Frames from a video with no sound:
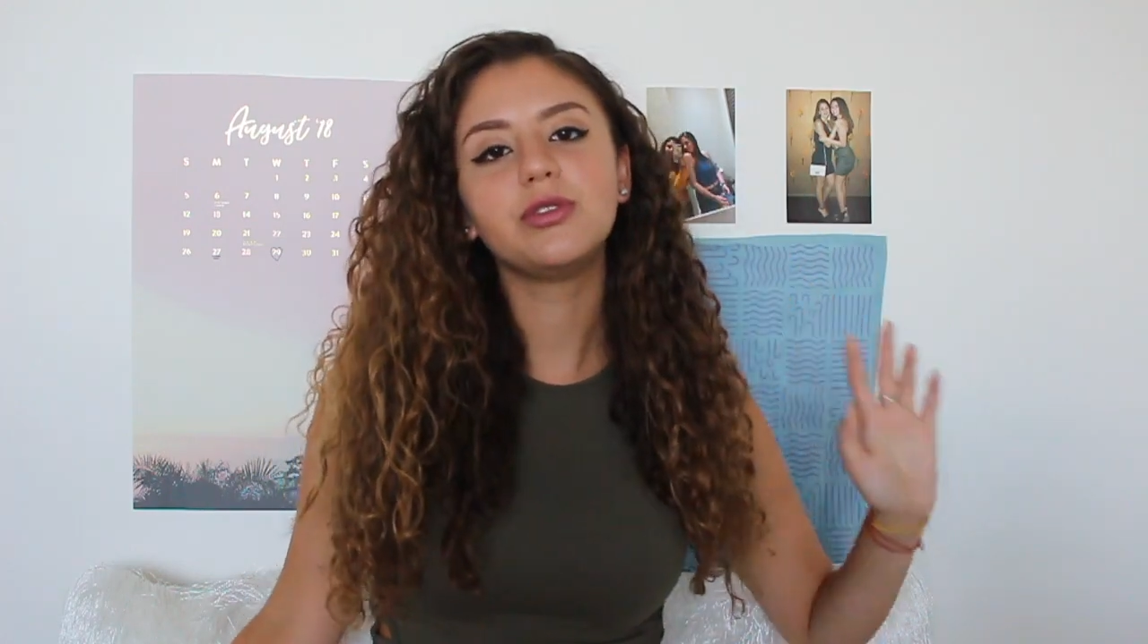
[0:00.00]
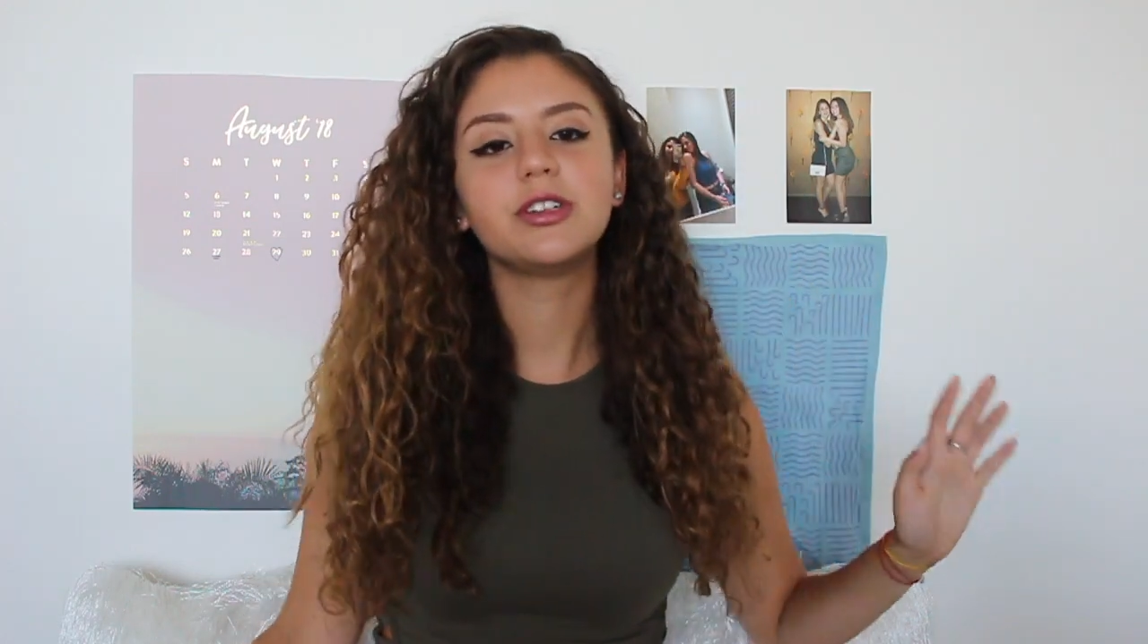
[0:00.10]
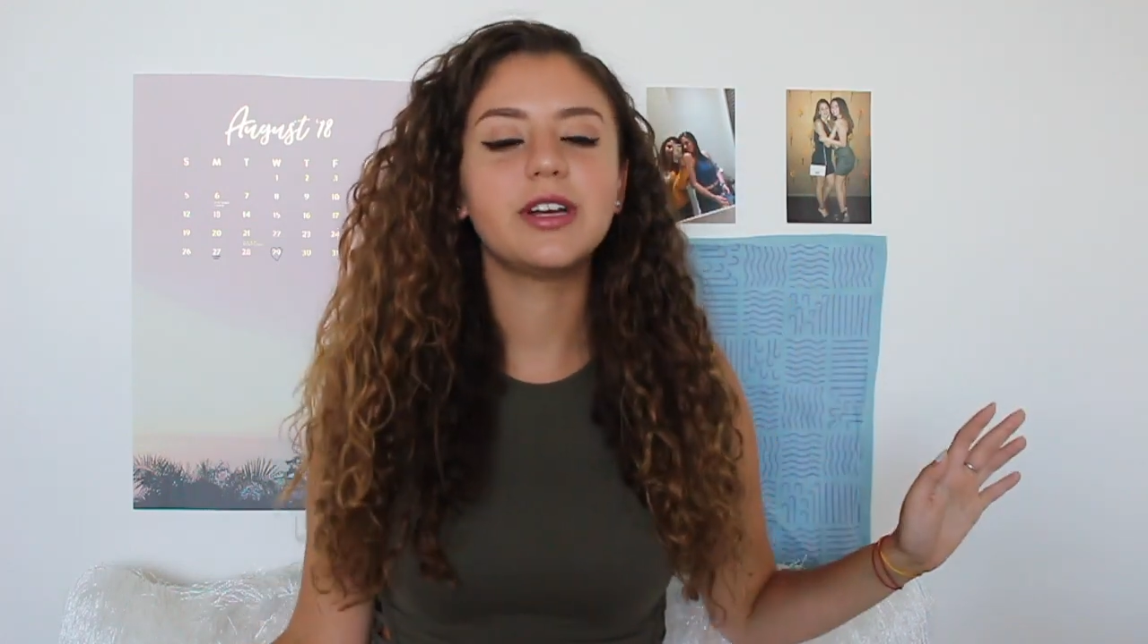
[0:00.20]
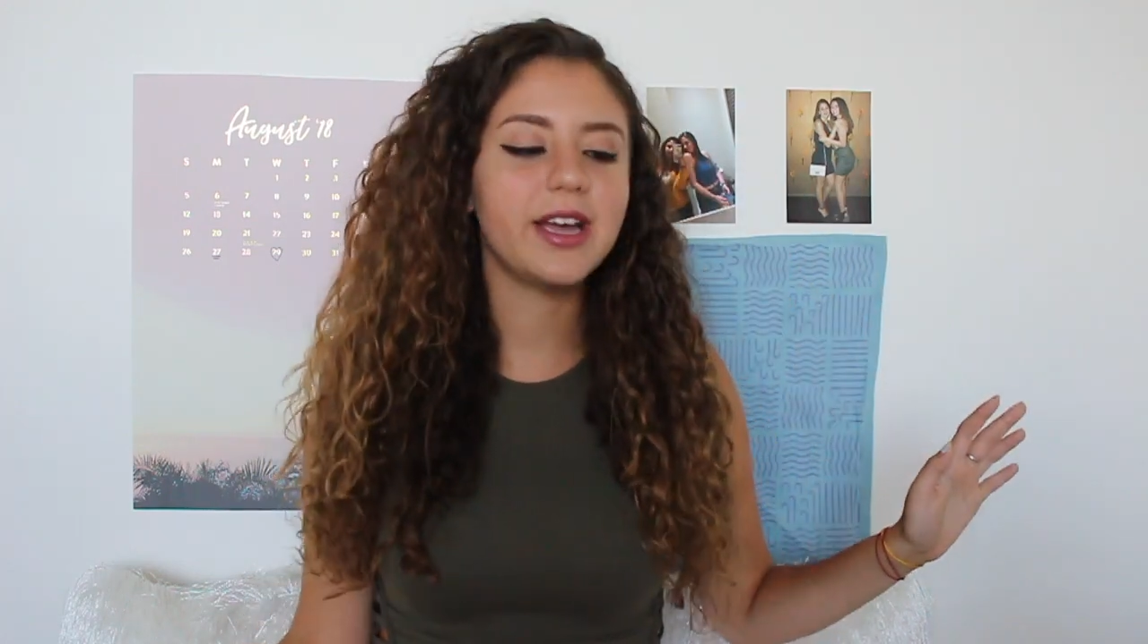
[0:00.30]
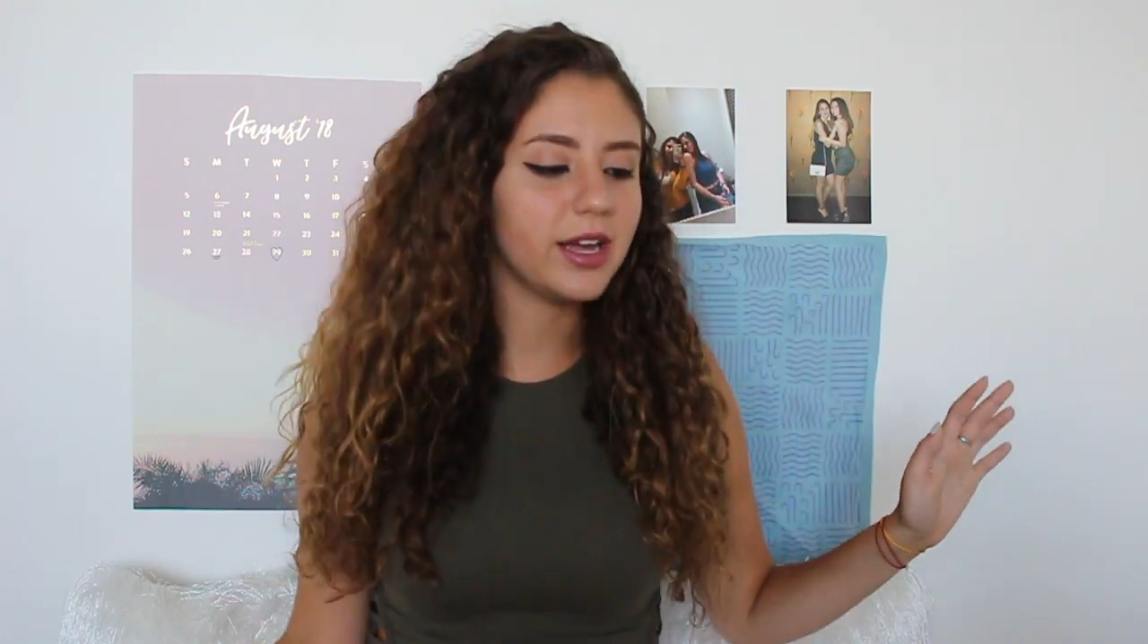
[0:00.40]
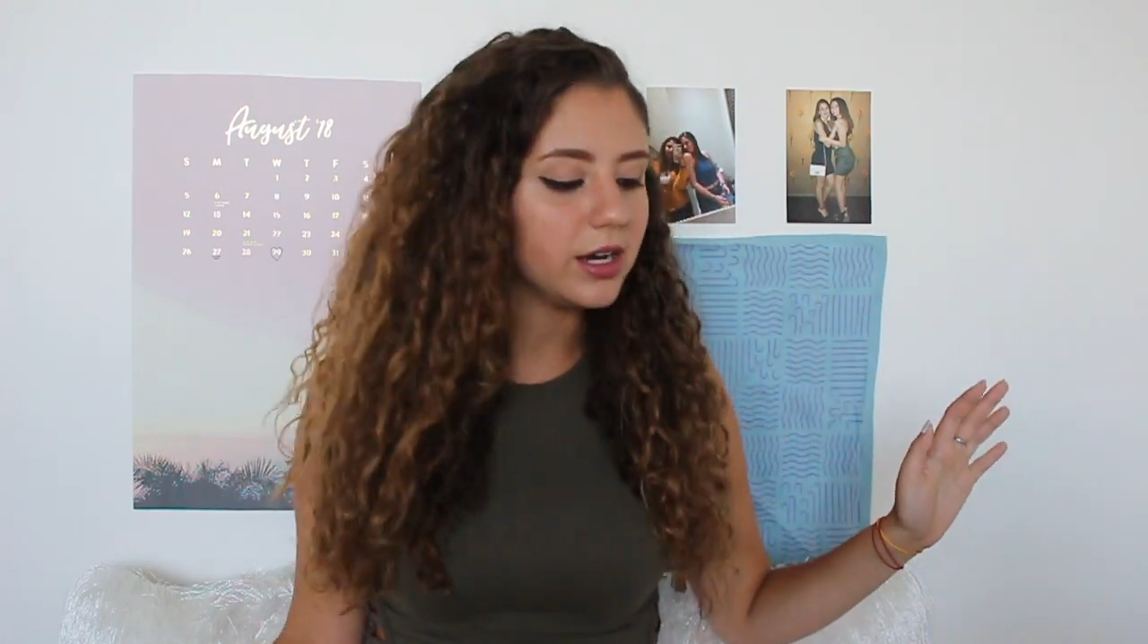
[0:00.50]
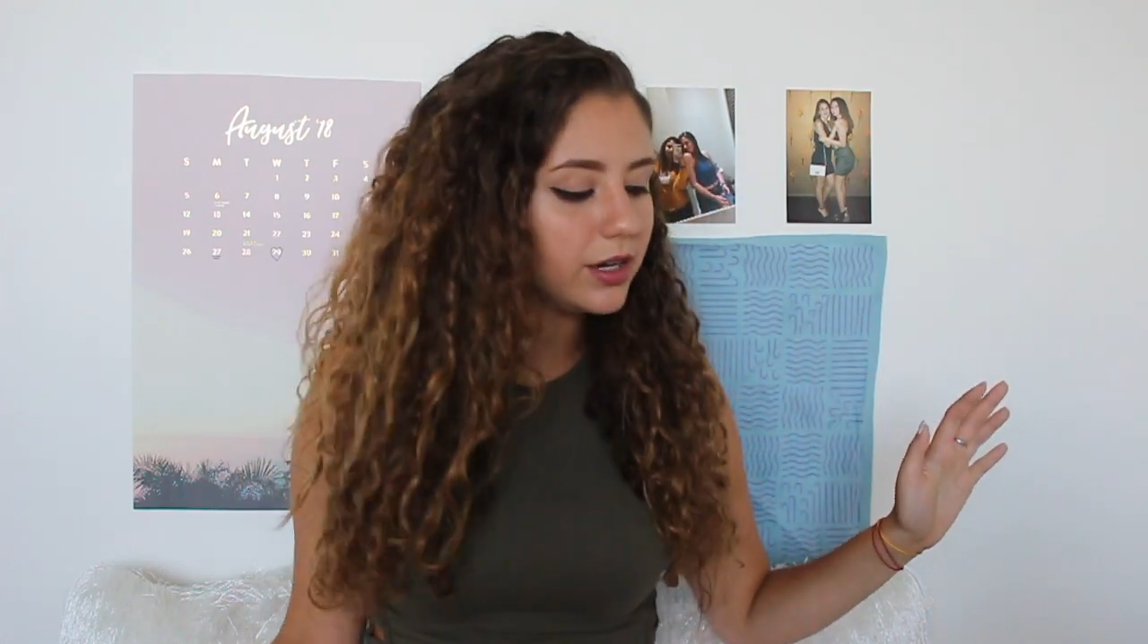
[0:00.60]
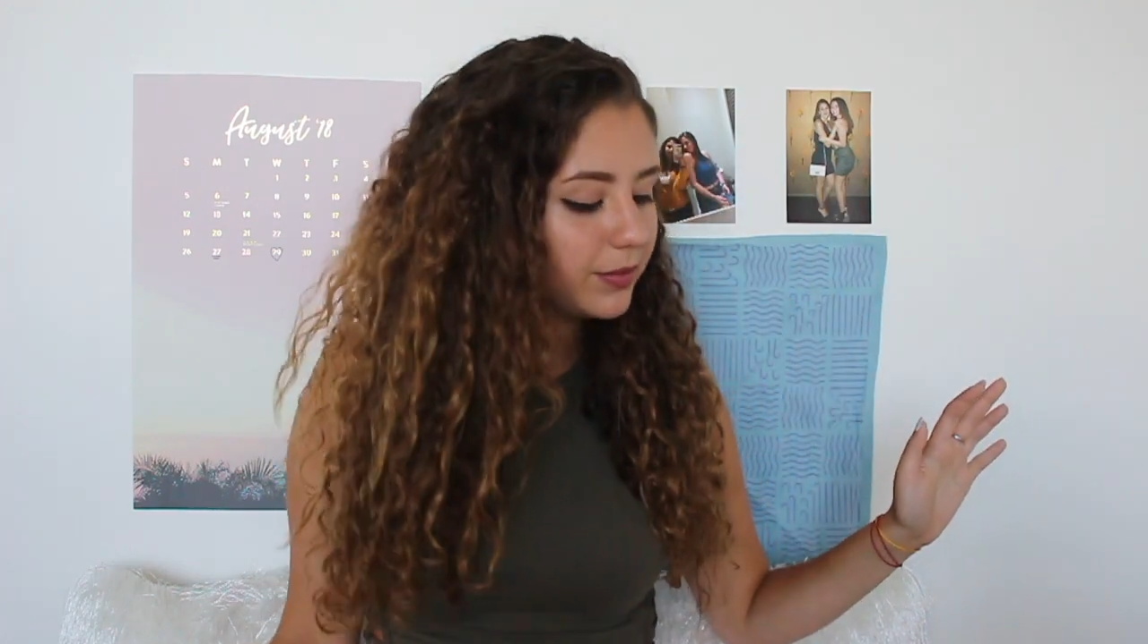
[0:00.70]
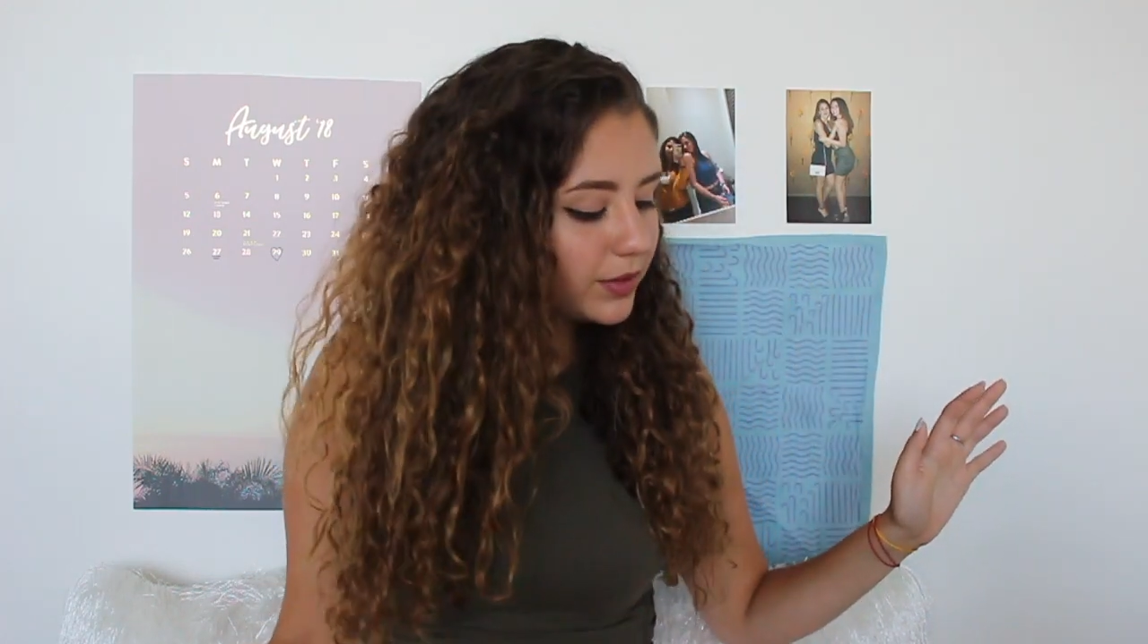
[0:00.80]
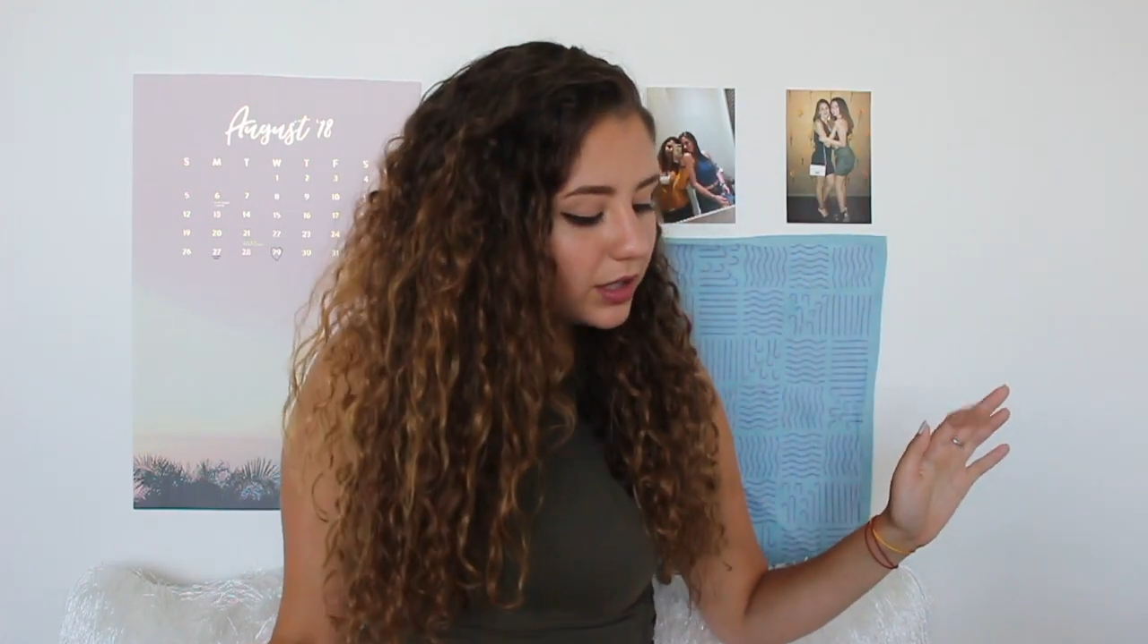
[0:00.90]
to your
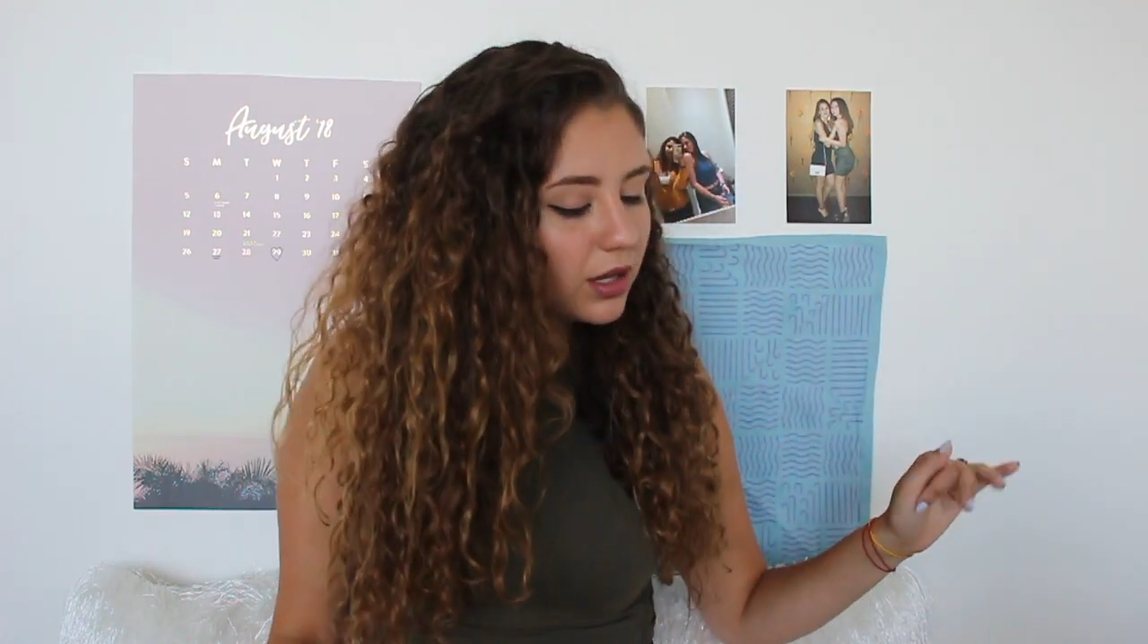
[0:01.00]
hair.